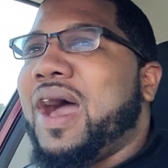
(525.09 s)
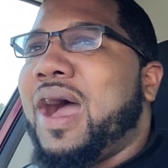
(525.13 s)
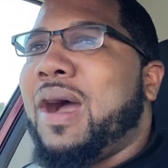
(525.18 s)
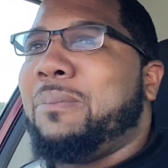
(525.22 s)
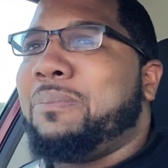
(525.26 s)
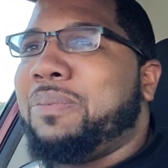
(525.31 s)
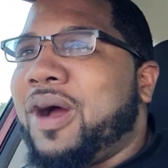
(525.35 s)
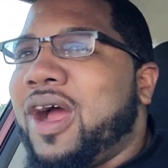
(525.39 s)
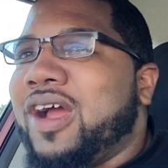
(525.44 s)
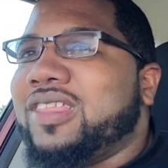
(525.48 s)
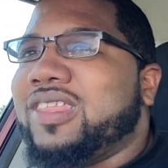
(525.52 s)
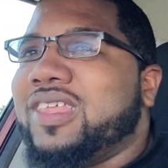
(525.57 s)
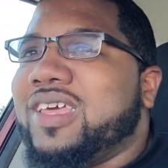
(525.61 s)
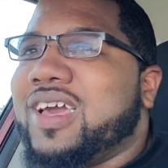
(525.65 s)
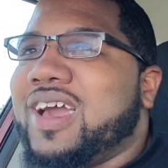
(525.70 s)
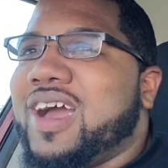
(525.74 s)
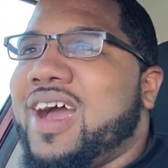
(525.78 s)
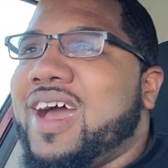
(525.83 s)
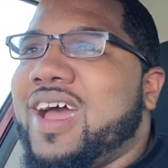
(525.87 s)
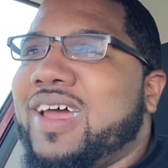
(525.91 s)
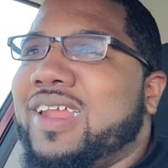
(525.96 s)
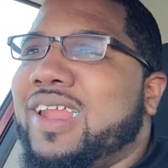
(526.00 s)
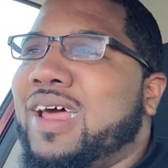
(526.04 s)
I parked the
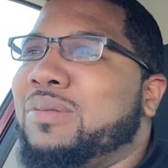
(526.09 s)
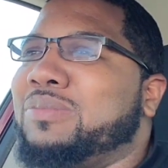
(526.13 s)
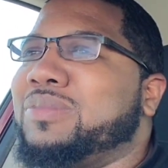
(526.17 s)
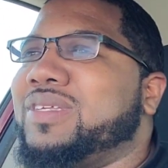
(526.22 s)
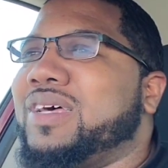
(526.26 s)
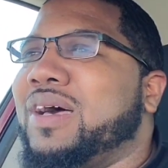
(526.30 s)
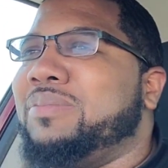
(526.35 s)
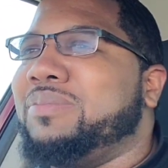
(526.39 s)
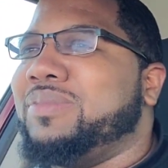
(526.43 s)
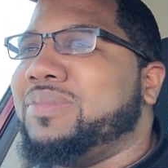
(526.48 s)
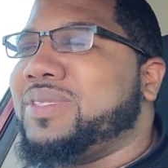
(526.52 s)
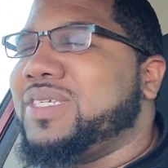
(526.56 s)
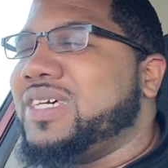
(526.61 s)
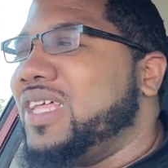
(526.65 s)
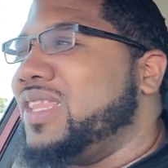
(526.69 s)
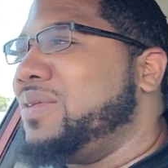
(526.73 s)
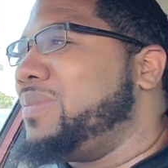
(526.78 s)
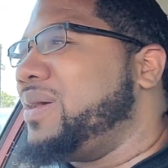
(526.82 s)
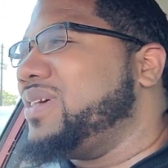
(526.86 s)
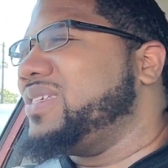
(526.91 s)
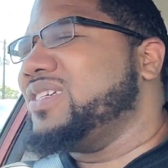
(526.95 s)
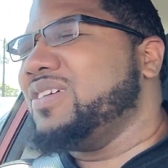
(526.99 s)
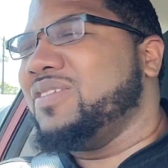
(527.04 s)
car and I'm, I'm
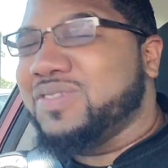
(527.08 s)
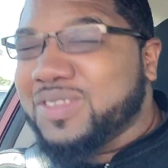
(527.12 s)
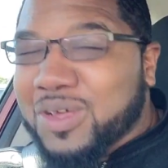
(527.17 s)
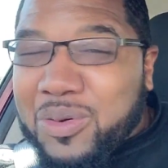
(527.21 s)
telling myself,